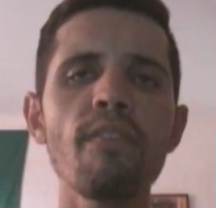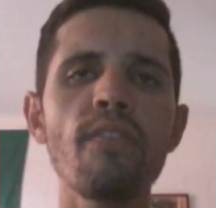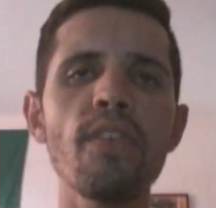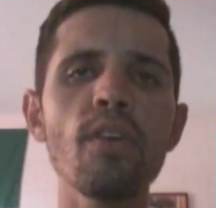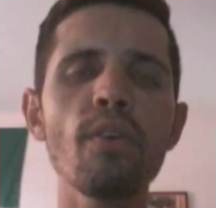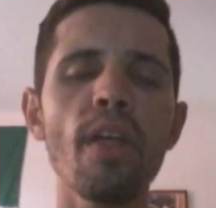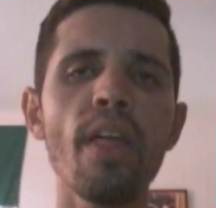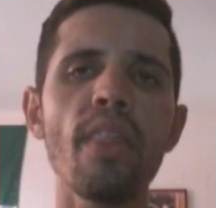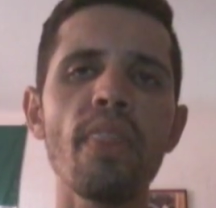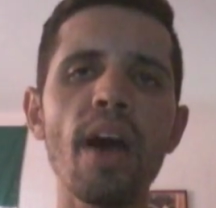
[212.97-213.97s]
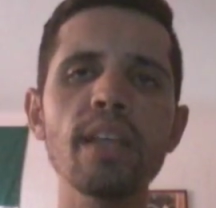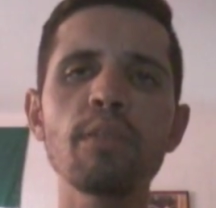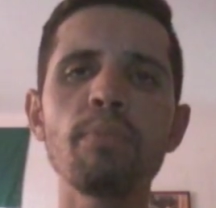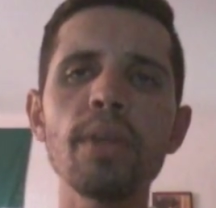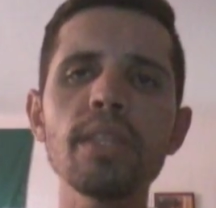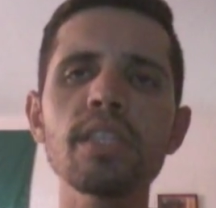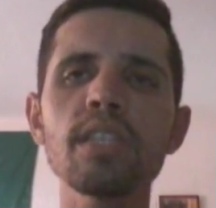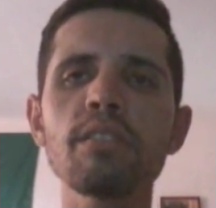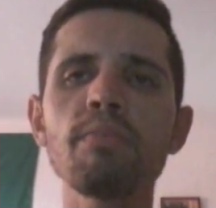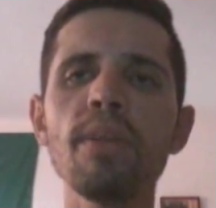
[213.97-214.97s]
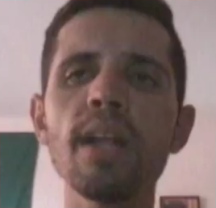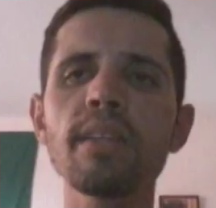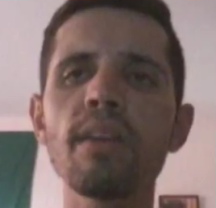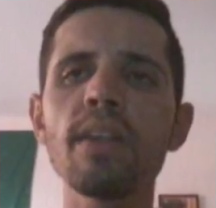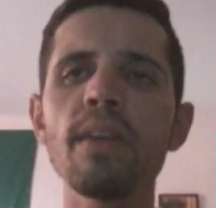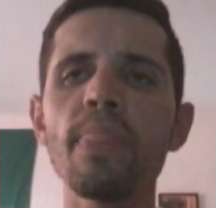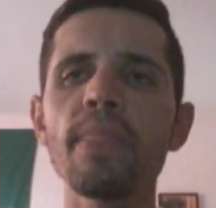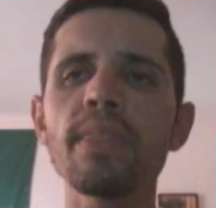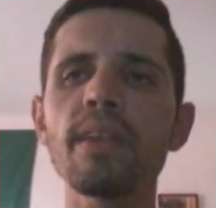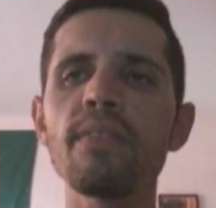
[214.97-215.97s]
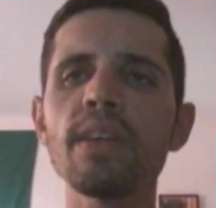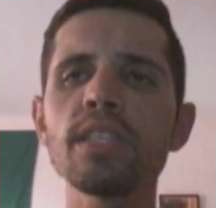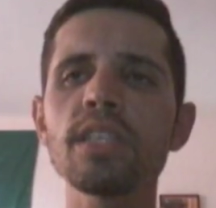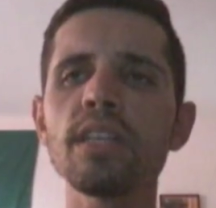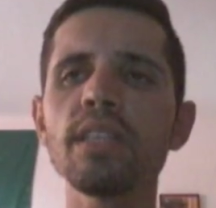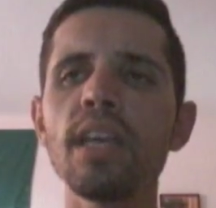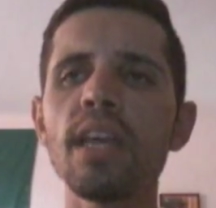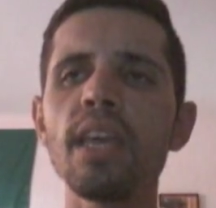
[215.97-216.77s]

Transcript: view that British military intervention